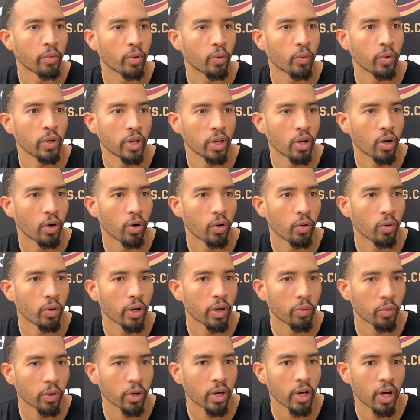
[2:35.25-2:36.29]
We know
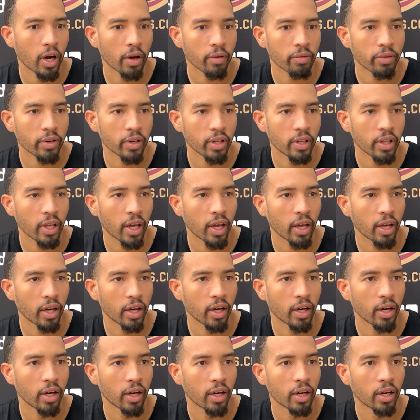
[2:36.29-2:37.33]
and we're confident that
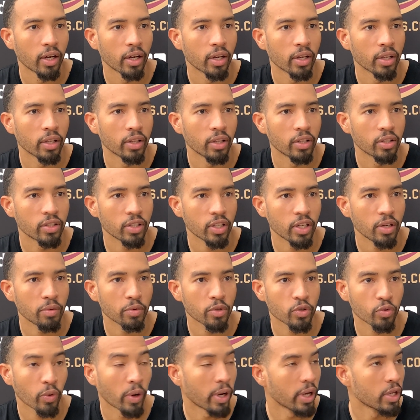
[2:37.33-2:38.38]
the team
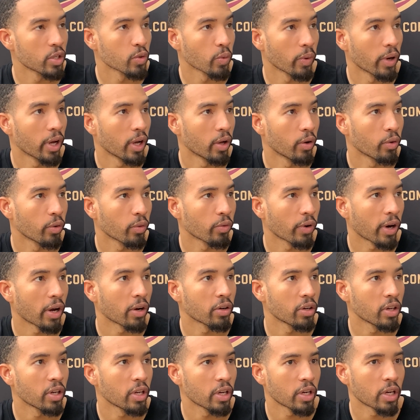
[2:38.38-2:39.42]
is well
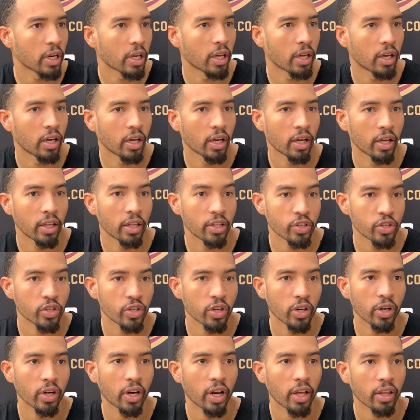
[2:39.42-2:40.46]
rounded this
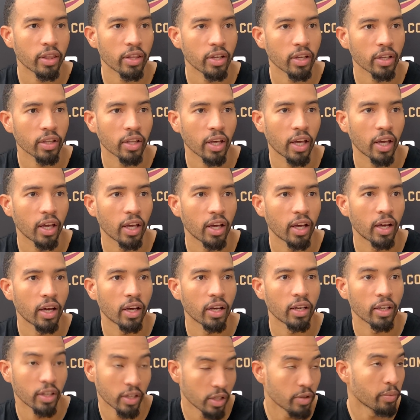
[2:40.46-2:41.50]
year, and I think that
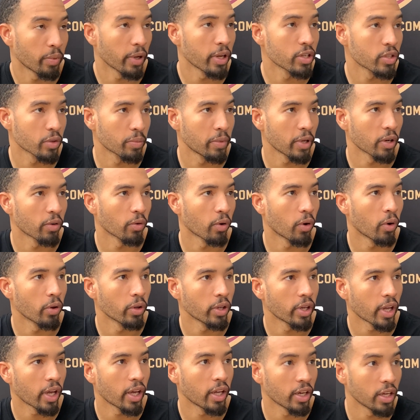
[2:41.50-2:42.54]
he plays a big role
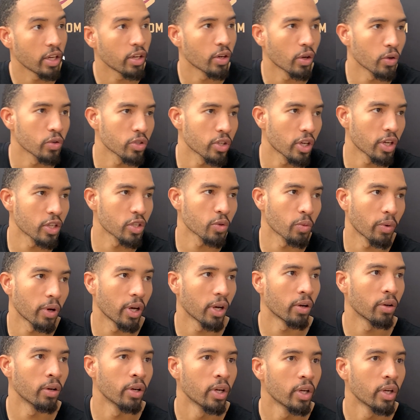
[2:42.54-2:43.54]
in that, and he knows that as well.